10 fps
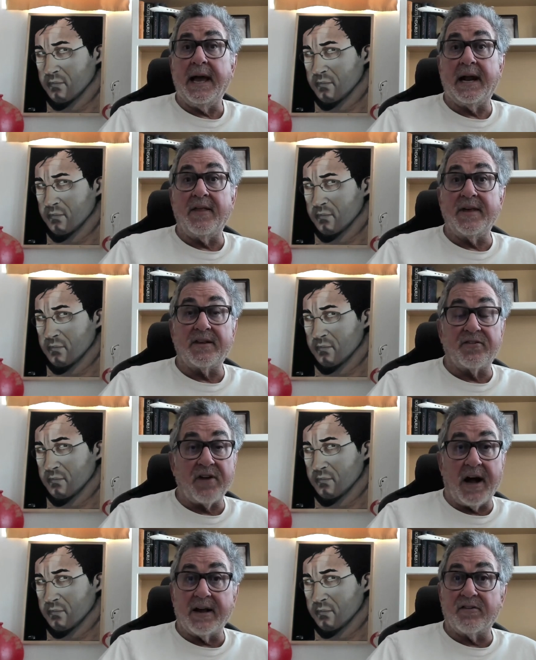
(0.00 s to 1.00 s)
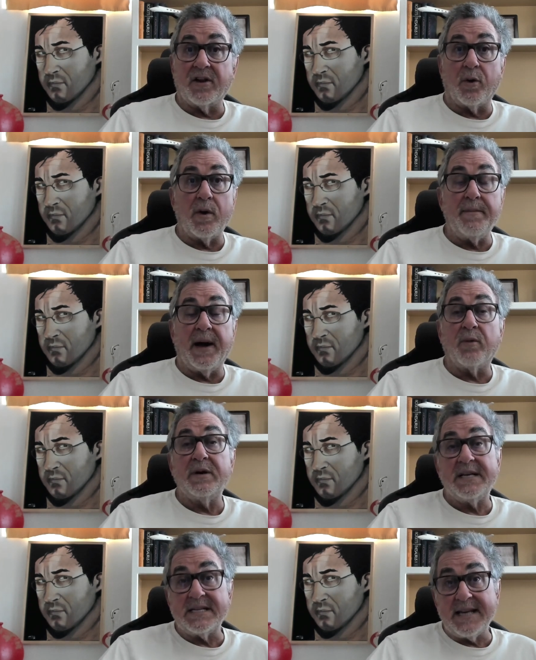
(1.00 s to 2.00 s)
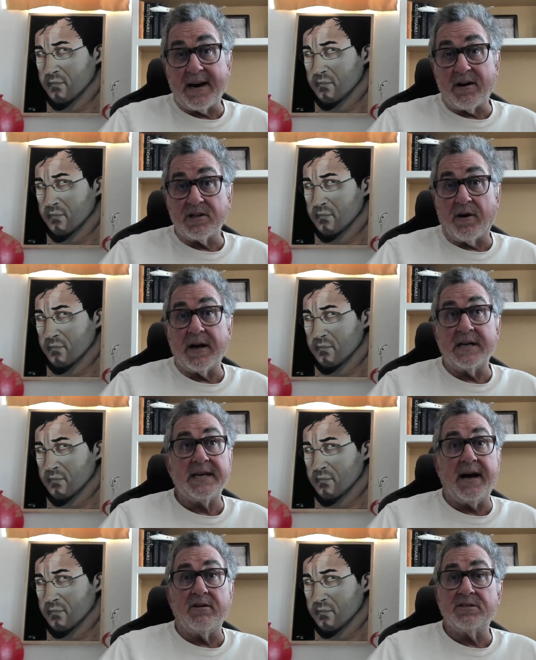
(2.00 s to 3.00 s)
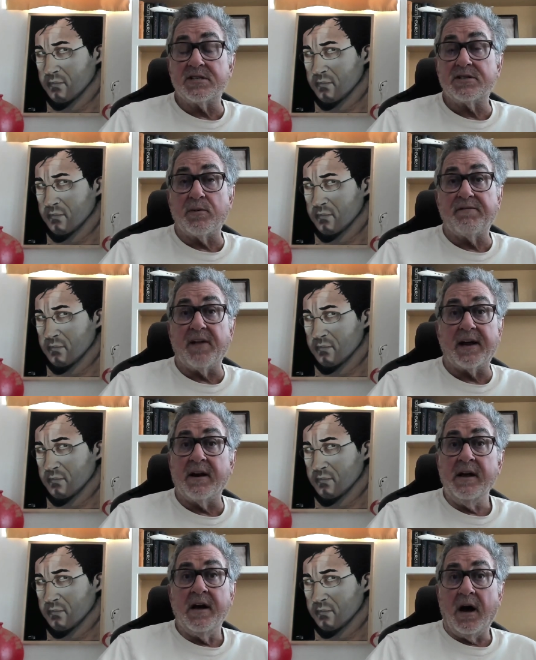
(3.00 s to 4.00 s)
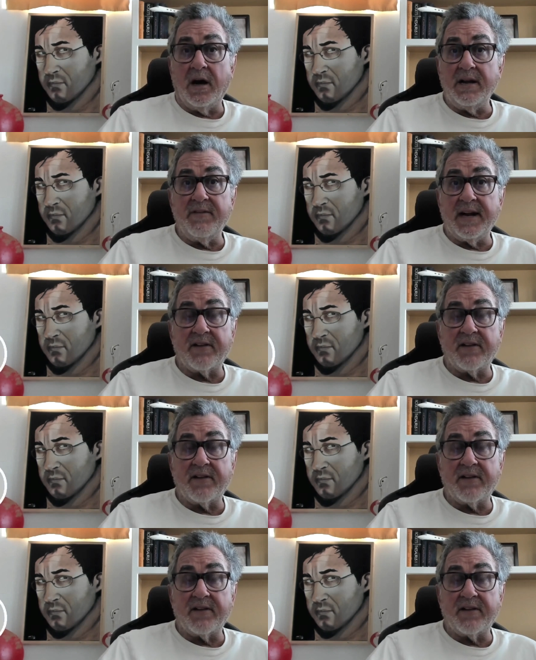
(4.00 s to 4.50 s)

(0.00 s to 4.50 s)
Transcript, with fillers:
Speaker 1: And I think the stock is going to rebound. We did take our target down just to reflect uneven